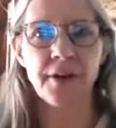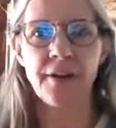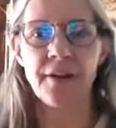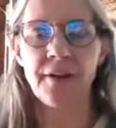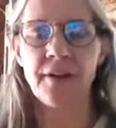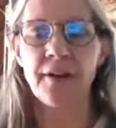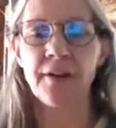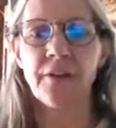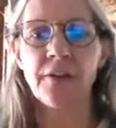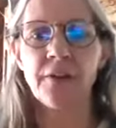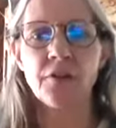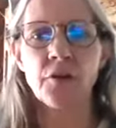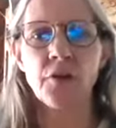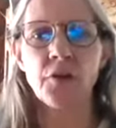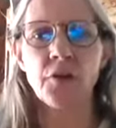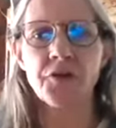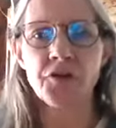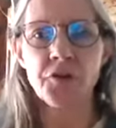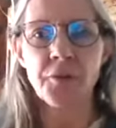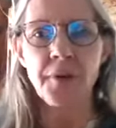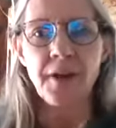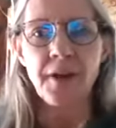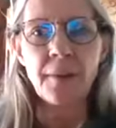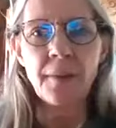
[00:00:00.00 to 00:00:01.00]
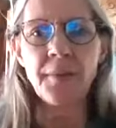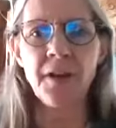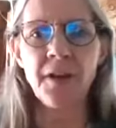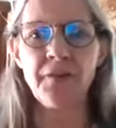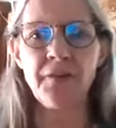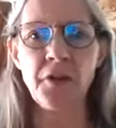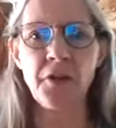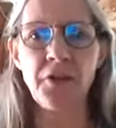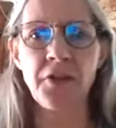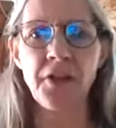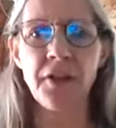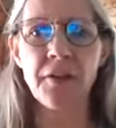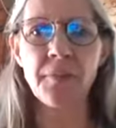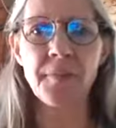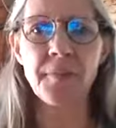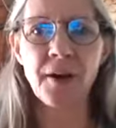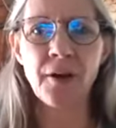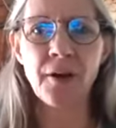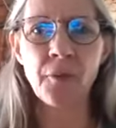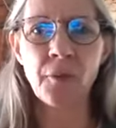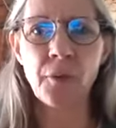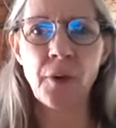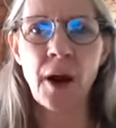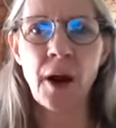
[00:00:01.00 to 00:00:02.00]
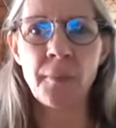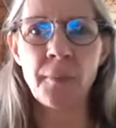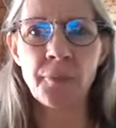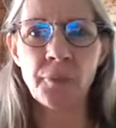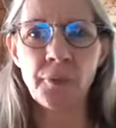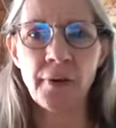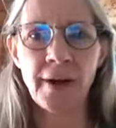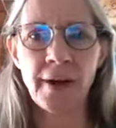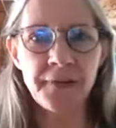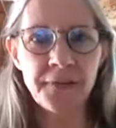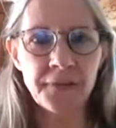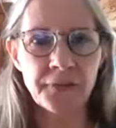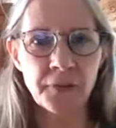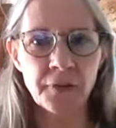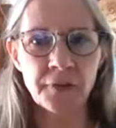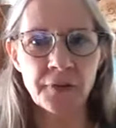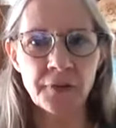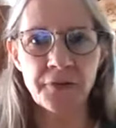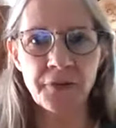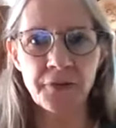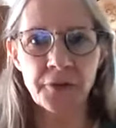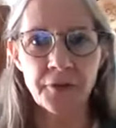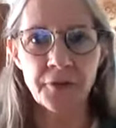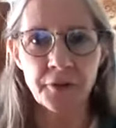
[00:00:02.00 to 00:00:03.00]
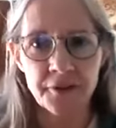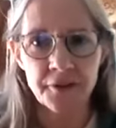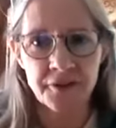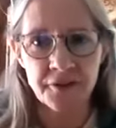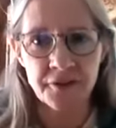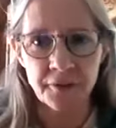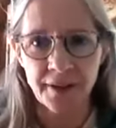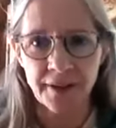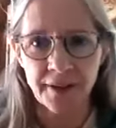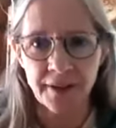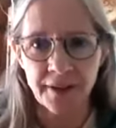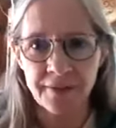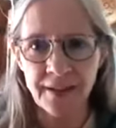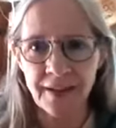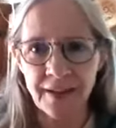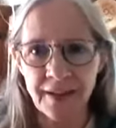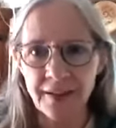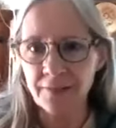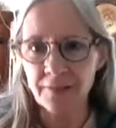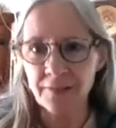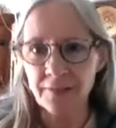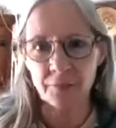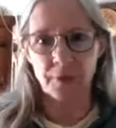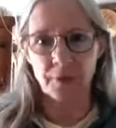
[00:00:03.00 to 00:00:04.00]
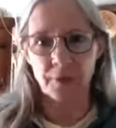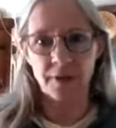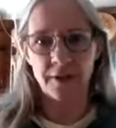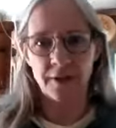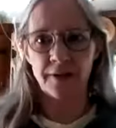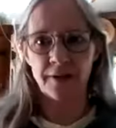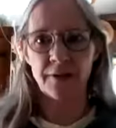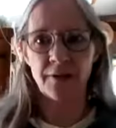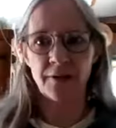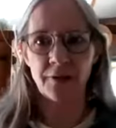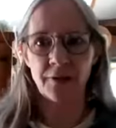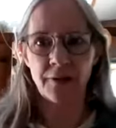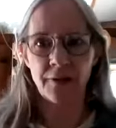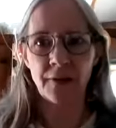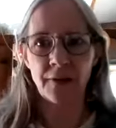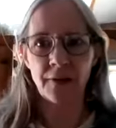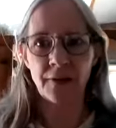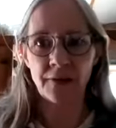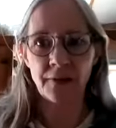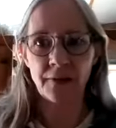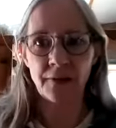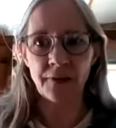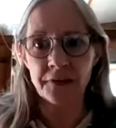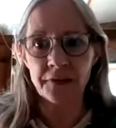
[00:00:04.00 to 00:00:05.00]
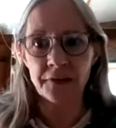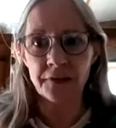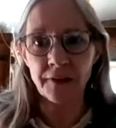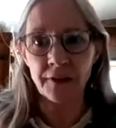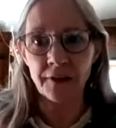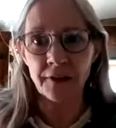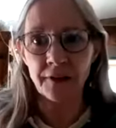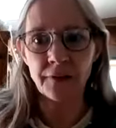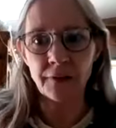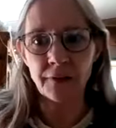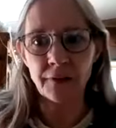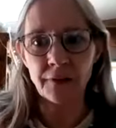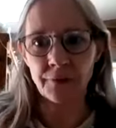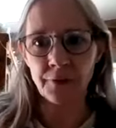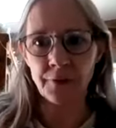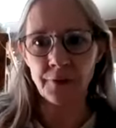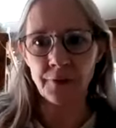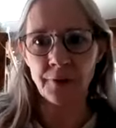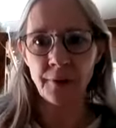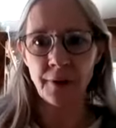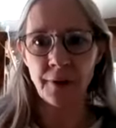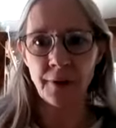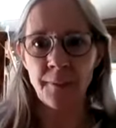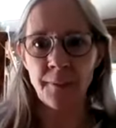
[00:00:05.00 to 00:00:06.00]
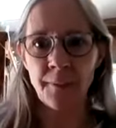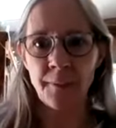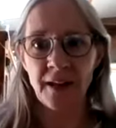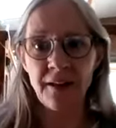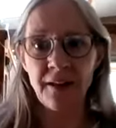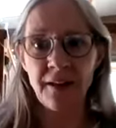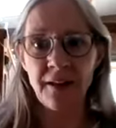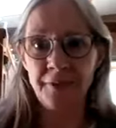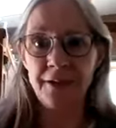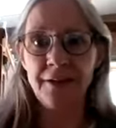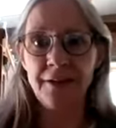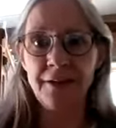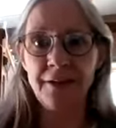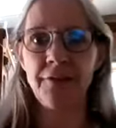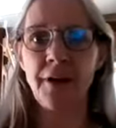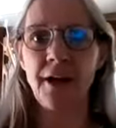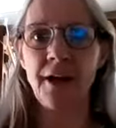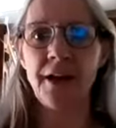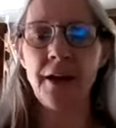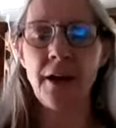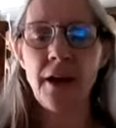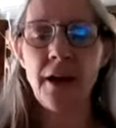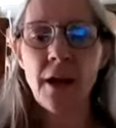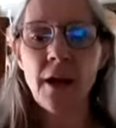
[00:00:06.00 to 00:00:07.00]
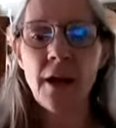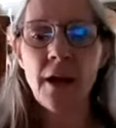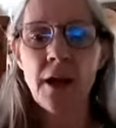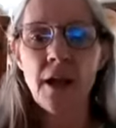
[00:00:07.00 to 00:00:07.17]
And it is nurturing. I mean, if you think about our breasts are for nurturing, that is what it is. That's sustenance for a baby, right?